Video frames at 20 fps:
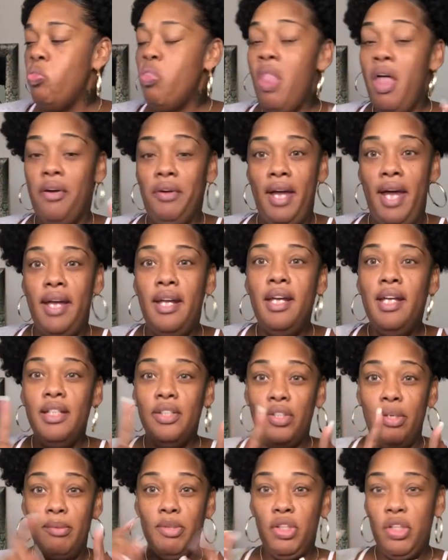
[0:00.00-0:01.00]
Okay.
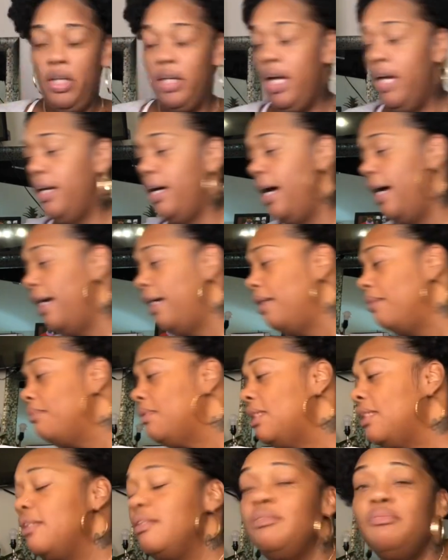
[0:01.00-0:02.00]
So I'm going to show y'all the items
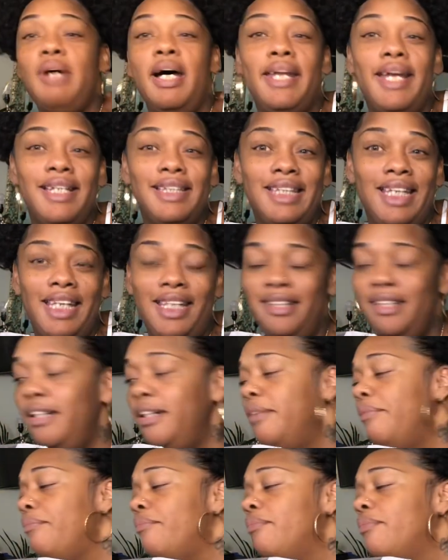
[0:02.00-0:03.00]
while that's heating
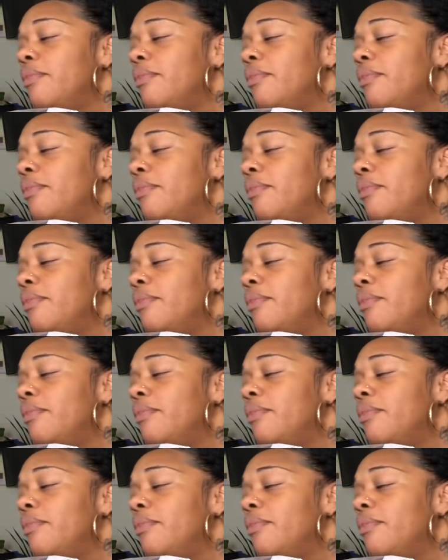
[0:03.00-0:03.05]
up.